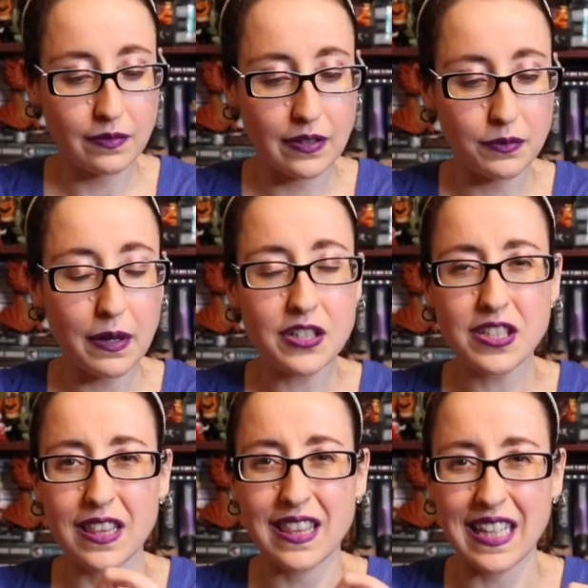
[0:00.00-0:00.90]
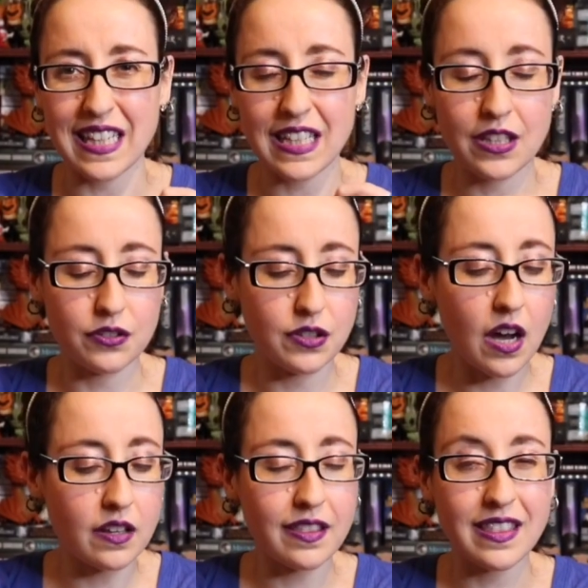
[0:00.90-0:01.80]
and they're actually thick. They're
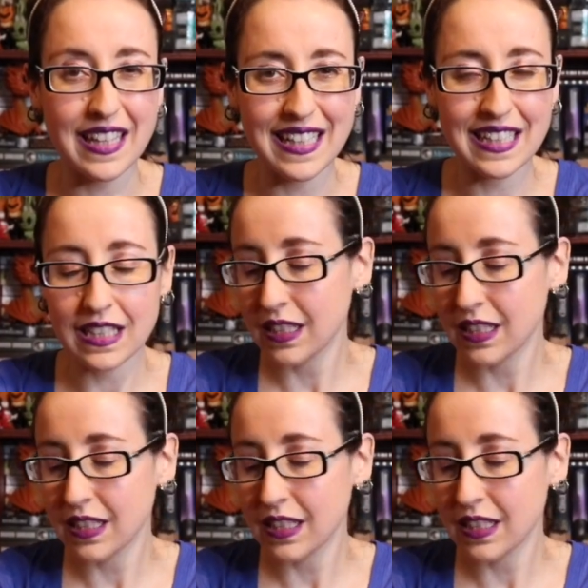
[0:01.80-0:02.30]
not thin.